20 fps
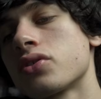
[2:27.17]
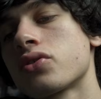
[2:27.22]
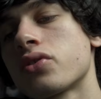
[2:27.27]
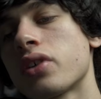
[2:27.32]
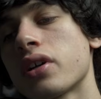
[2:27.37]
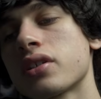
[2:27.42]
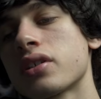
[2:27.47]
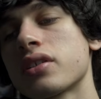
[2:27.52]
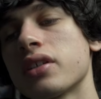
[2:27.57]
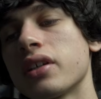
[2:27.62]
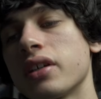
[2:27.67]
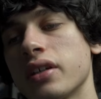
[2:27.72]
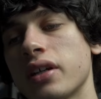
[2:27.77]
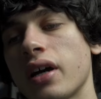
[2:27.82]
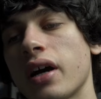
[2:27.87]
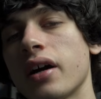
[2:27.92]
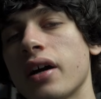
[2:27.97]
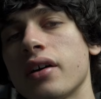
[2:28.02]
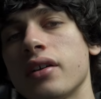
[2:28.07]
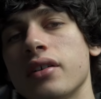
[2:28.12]
trust that
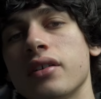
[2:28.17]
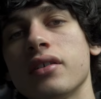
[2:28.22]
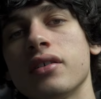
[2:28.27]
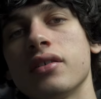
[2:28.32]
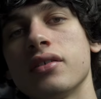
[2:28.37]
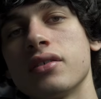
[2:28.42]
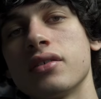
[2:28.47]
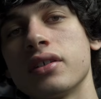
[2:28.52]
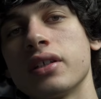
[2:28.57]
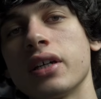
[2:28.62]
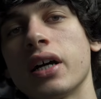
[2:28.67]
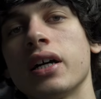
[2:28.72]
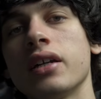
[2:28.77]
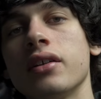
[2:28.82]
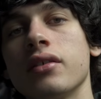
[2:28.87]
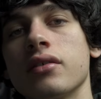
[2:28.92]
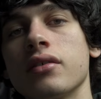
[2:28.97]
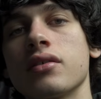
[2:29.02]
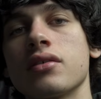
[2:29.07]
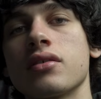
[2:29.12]
God is
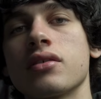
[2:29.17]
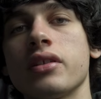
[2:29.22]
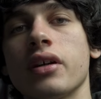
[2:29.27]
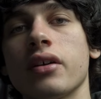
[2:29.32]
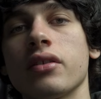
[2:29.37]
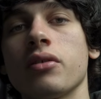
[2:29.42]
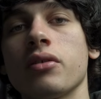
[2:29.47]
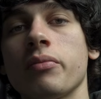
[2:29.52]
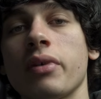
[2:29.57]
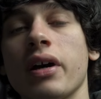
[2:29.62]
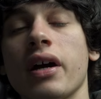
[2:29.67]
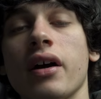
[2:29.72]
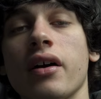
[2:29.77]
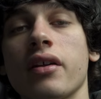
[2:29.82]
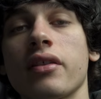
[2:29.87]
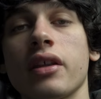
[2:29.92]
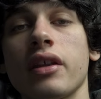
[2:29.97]
guiding us down the path